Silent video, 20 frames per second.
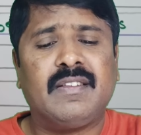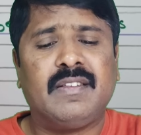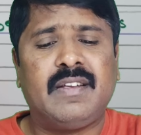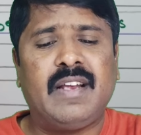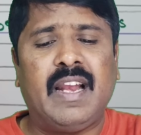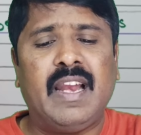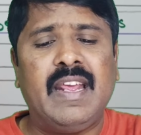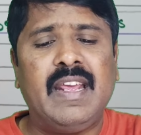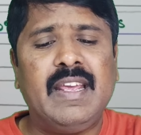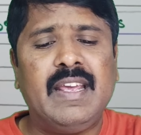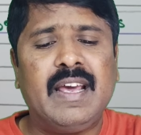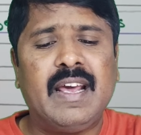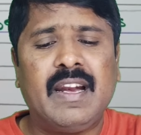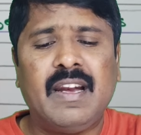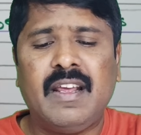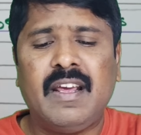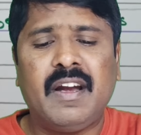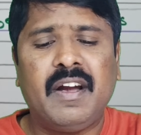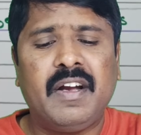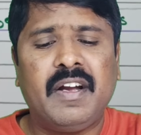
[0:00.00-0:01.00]

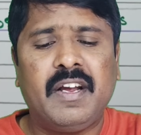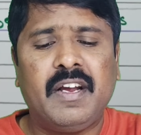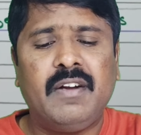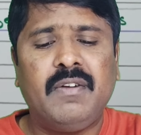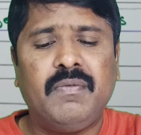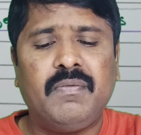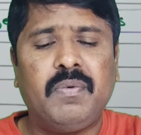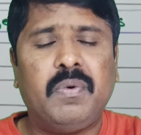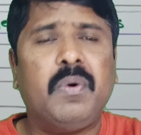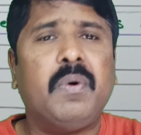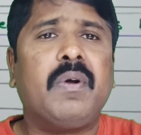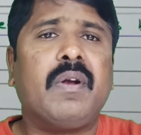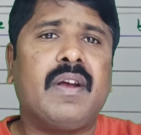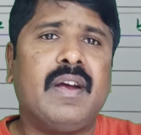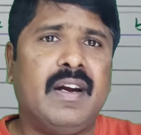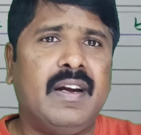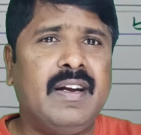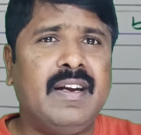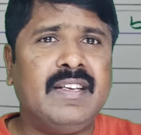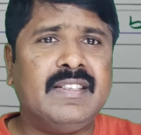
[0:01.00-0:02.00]
clearly written 4
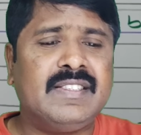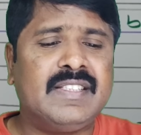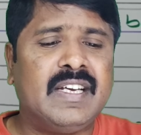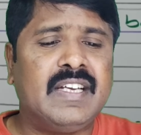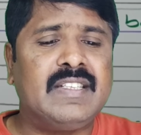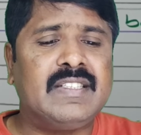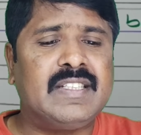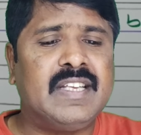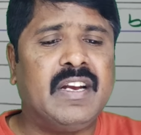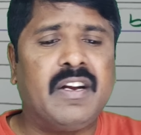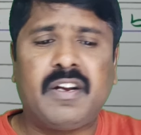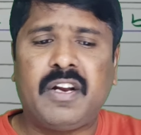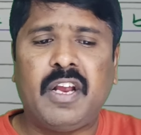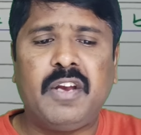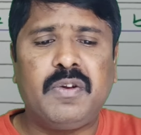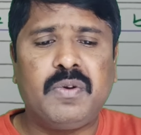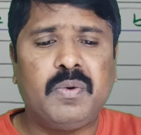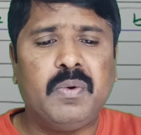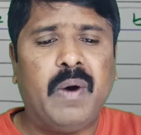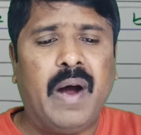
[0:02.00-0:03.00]
conditions.
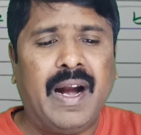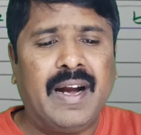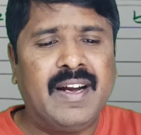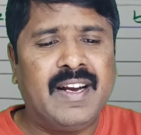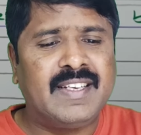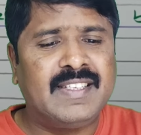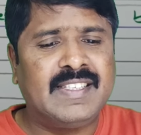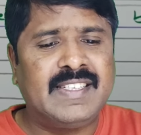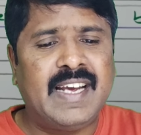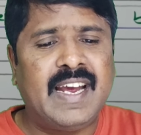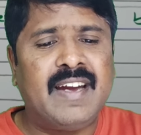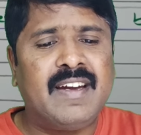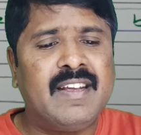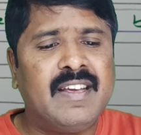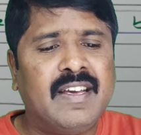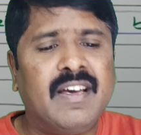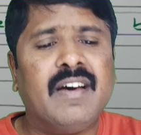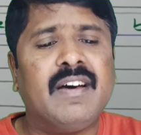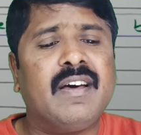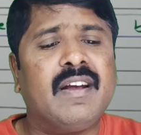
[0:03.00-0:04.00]
Try to understand
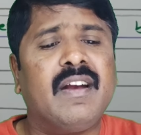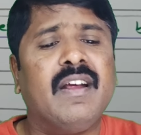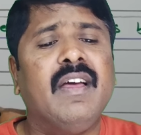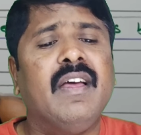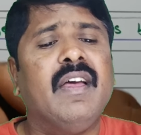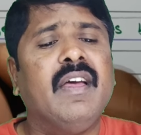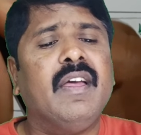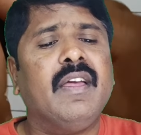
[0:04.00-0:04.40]
here.